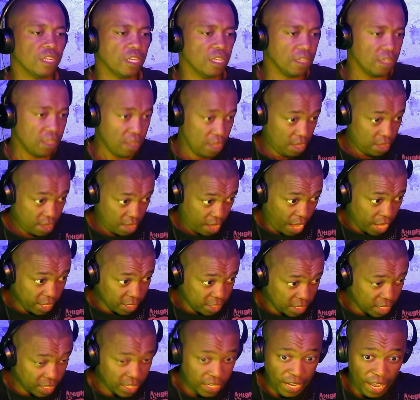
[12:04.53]
Featuring
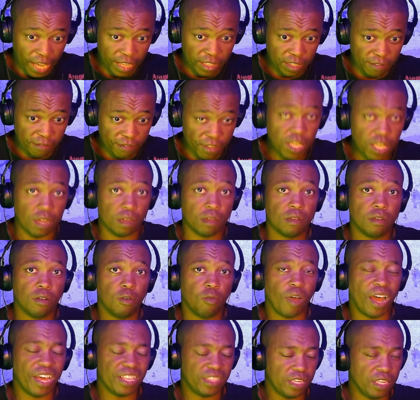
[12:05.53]
Insta Delight TV,
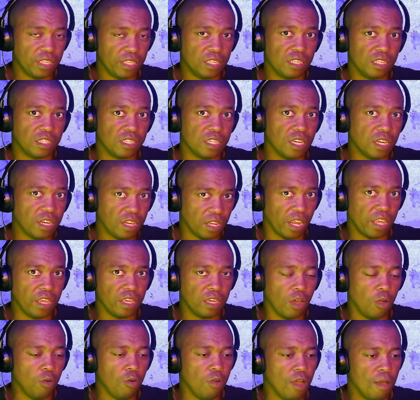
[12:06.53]
YTTG,
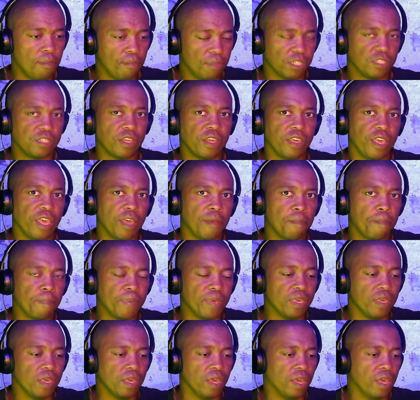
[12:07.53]
Craigo, Mr.
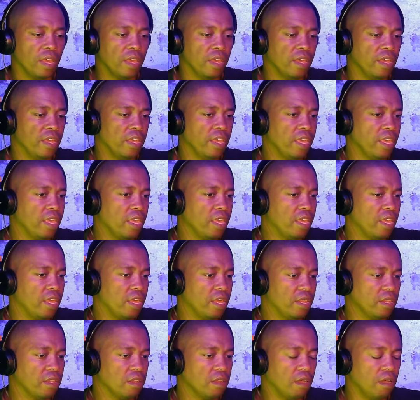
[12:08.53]
MP,
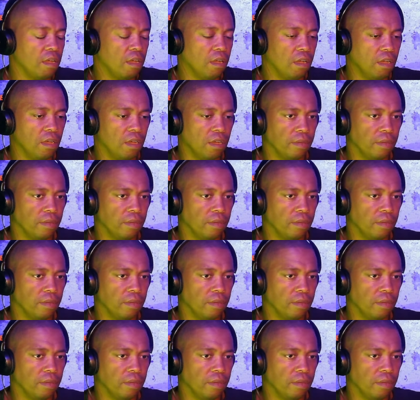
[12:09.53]
en